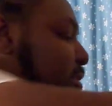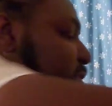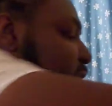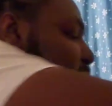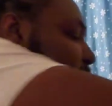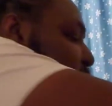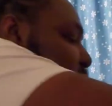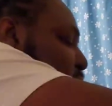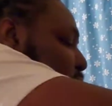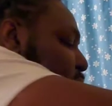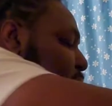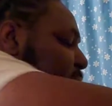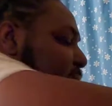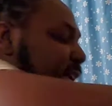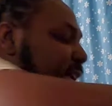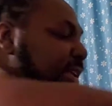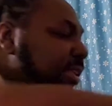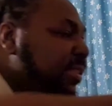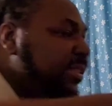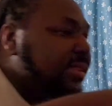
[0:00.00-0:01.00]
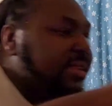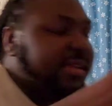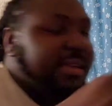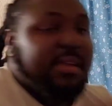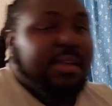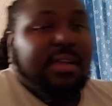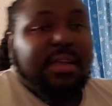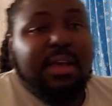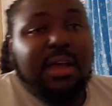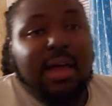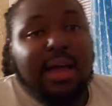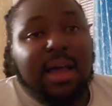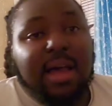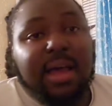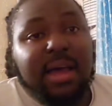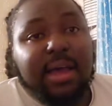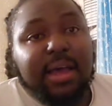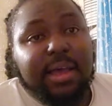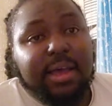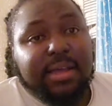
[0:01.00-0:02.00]
start doing
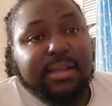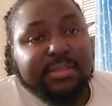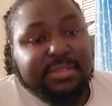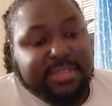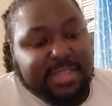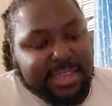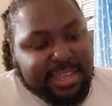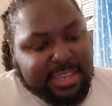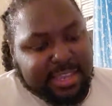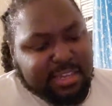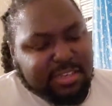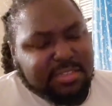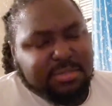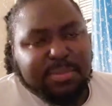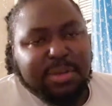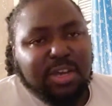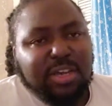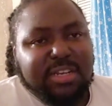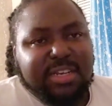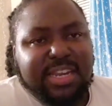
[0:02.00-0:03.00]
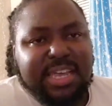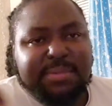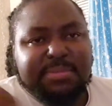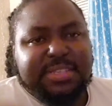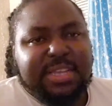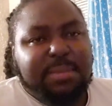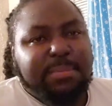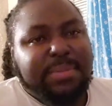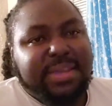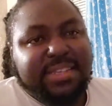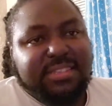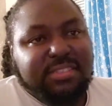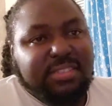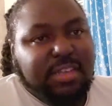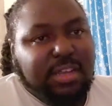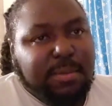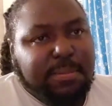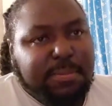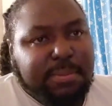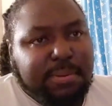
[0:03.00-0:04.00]
because my other laptop messed
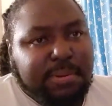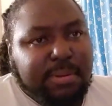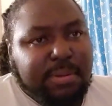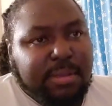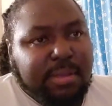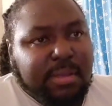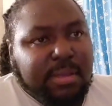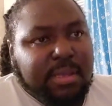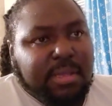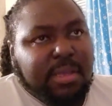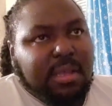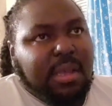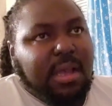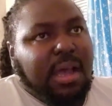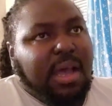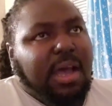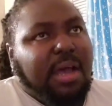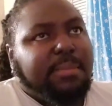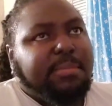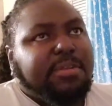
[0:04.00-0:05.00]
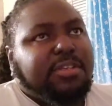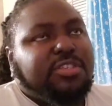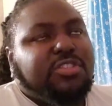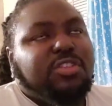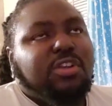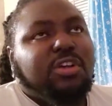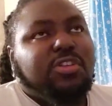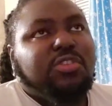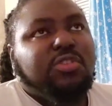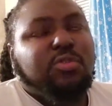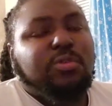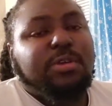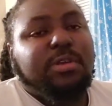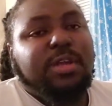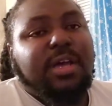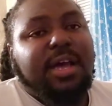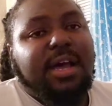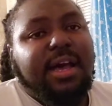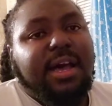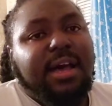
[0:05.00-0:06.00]
up. I'm gonna start doing
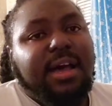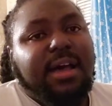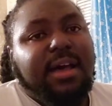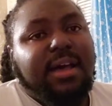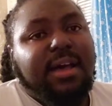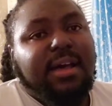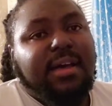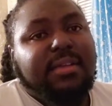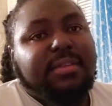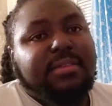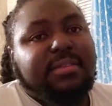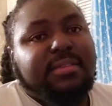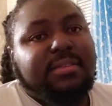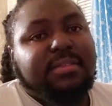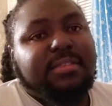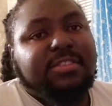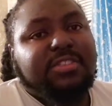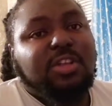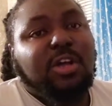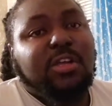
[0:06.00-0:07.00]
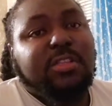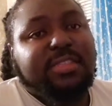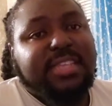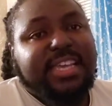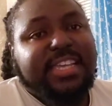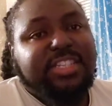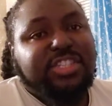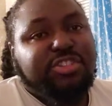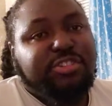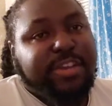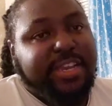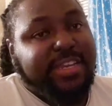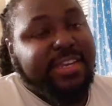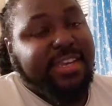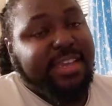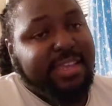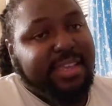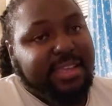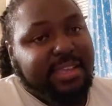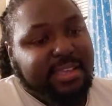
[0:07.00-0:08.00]
day
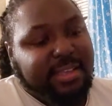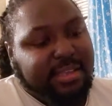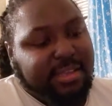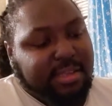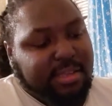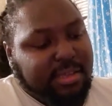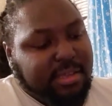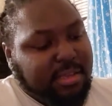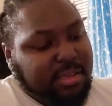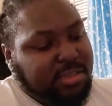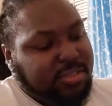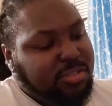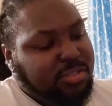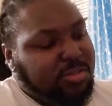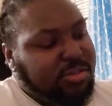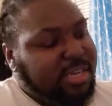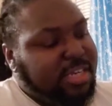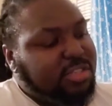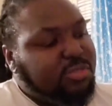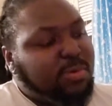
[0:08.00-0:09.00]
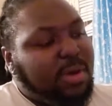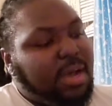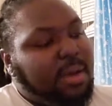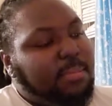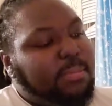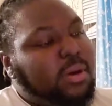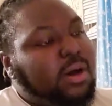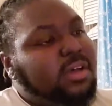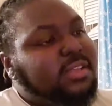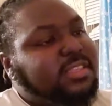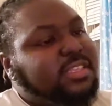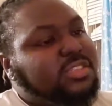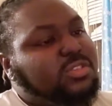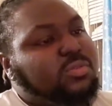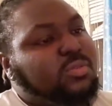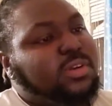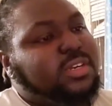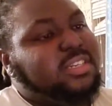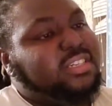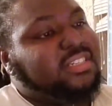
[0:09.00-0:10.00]
trading. So that's why I bought this
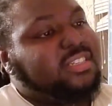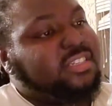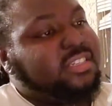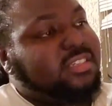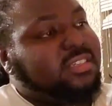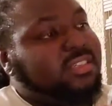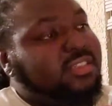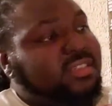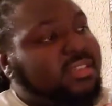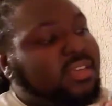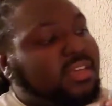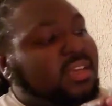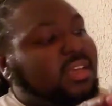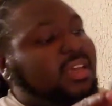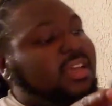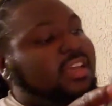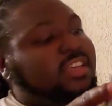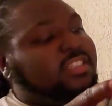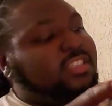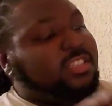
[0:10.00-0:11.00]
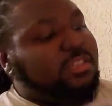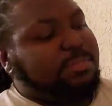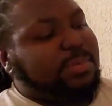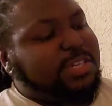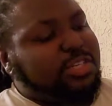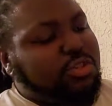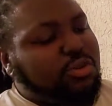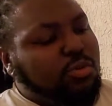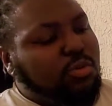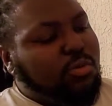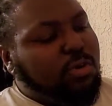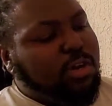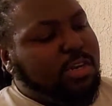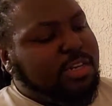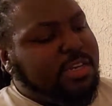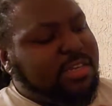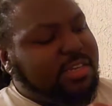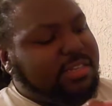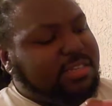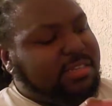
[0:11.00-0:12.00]
one. Is a special one
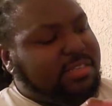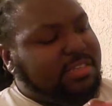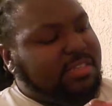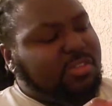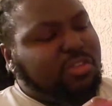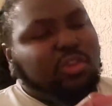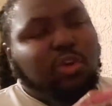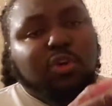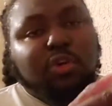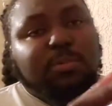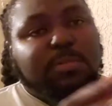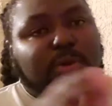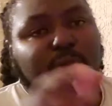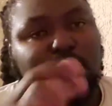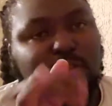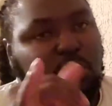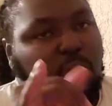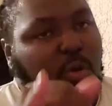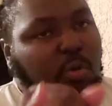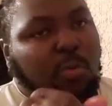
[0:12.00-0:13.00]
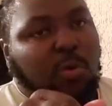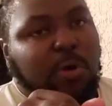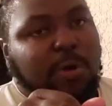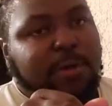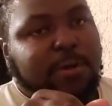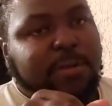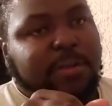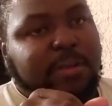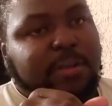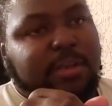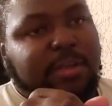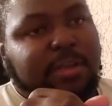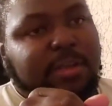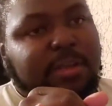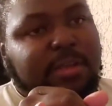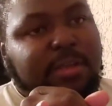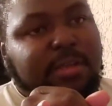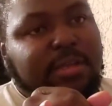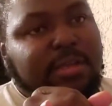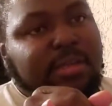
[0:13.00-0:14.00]
because the notebook don't work,
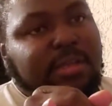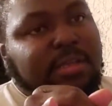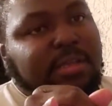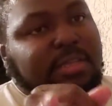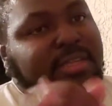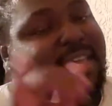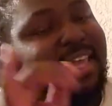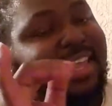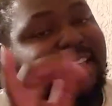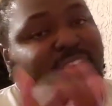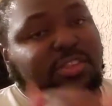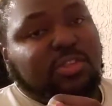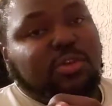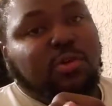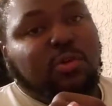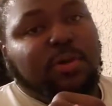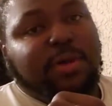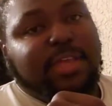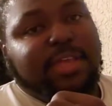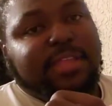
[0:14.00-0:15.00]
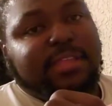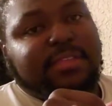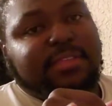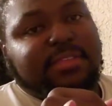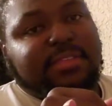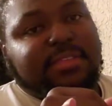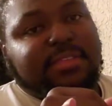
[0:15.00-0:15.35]
can't do it.